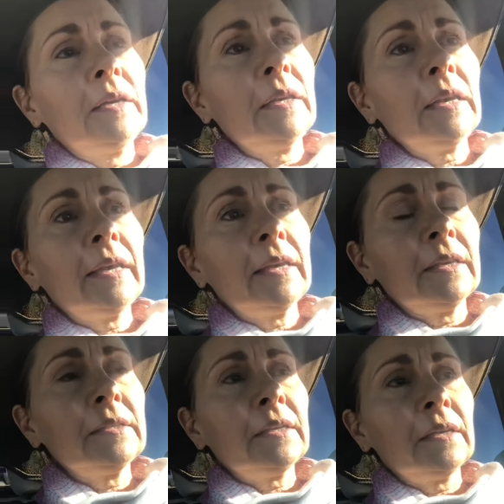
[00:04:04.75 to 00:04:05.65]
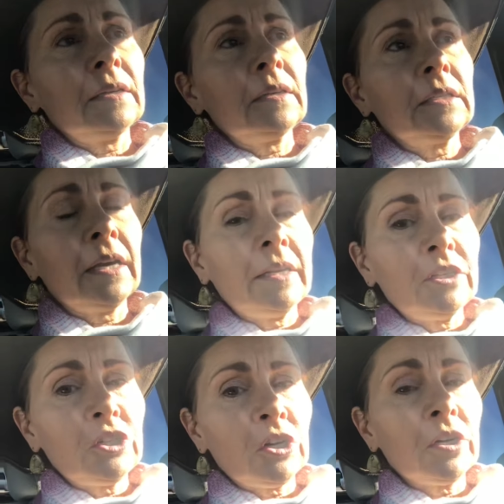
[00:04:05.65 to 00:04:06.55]
leggings and little tiny
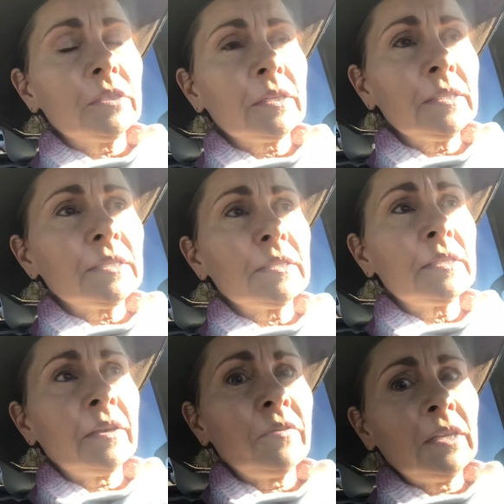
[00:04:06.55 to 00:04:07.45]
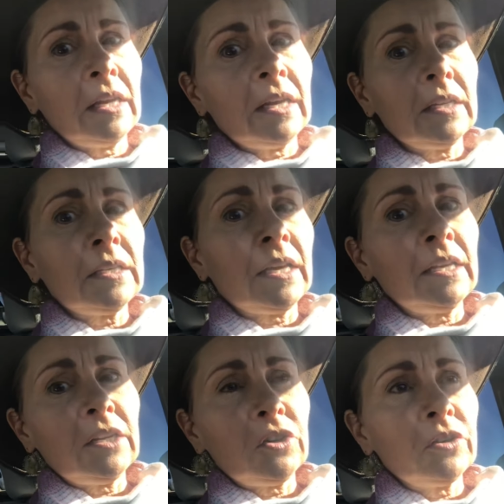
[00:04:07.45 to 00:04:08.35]
shirts, because it's 78 to
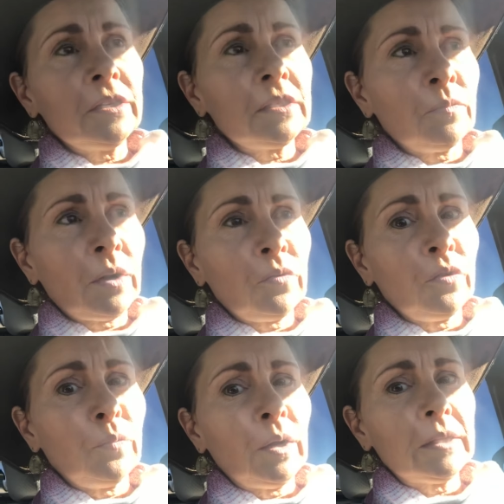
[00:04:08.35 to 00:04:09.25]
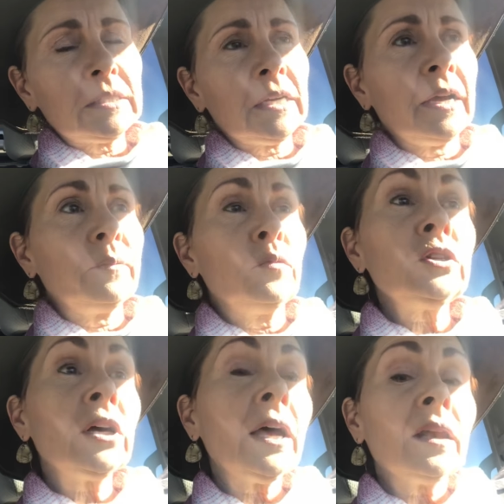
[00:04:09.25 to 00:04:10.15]
80 degrees in my room all the time, which
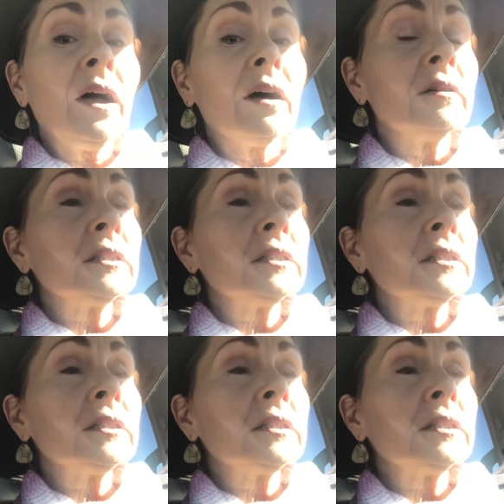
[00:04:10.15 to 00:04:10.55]
I love.